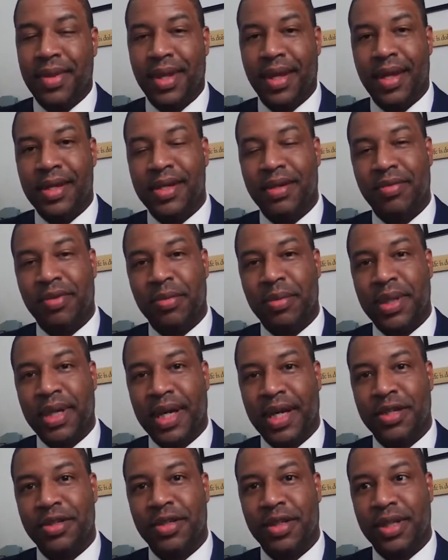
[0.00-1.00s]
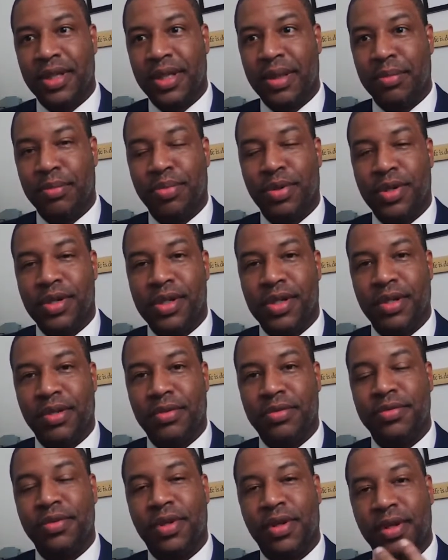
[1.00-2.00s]
has ever been actually
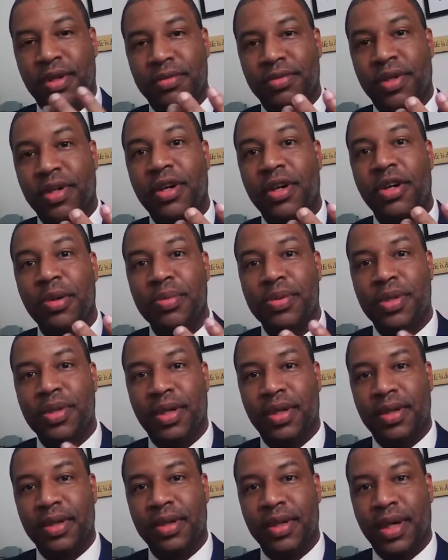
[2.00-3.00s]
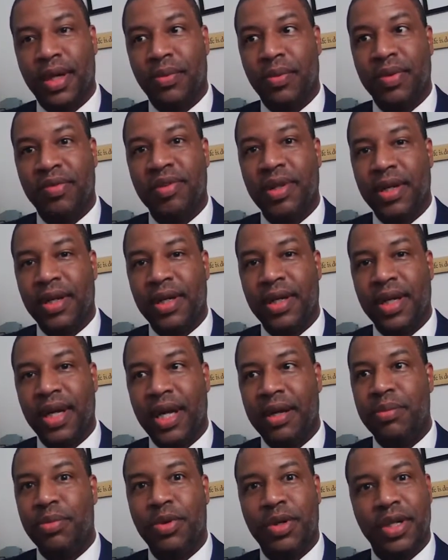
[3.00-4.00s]
imprisoned for corruption. And we've clearly
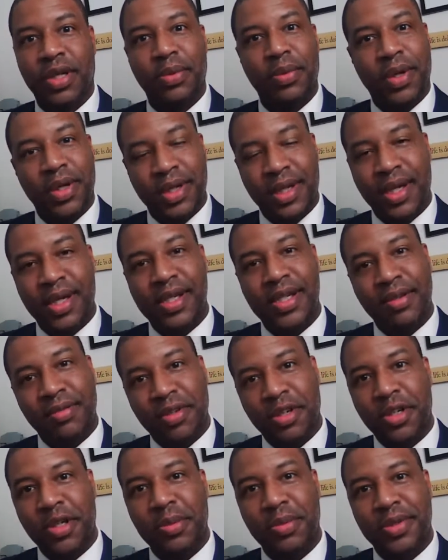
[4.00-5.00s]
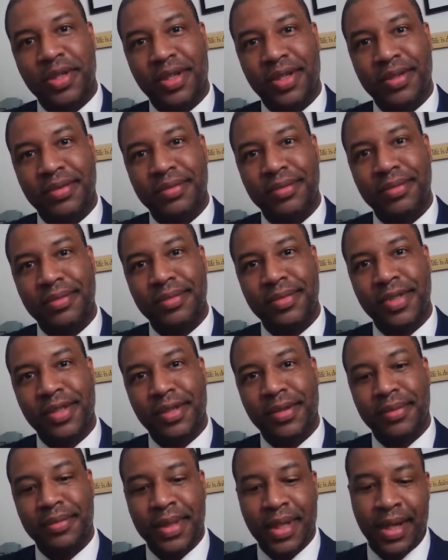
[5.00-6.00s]
had more than one case of corruption.
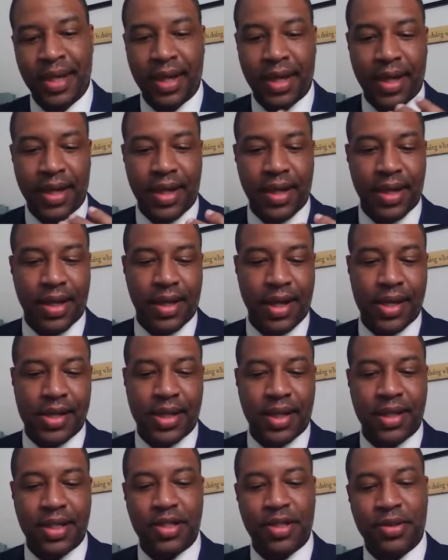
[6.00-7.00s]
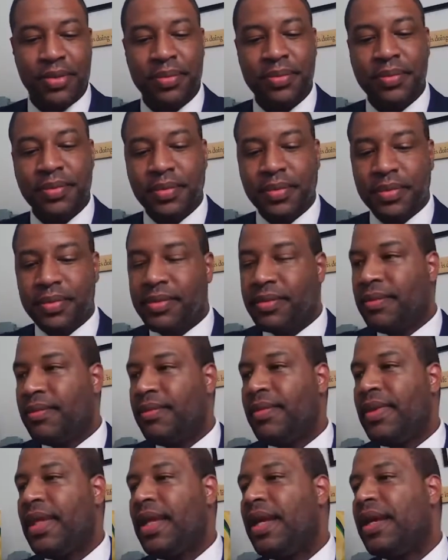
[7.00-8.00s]
So, and that's an issue.
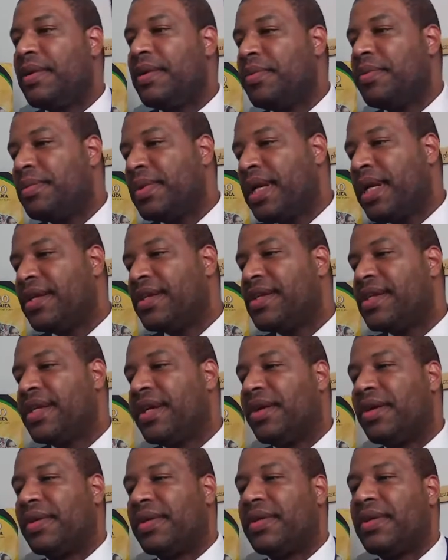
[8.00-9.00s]
Let us see.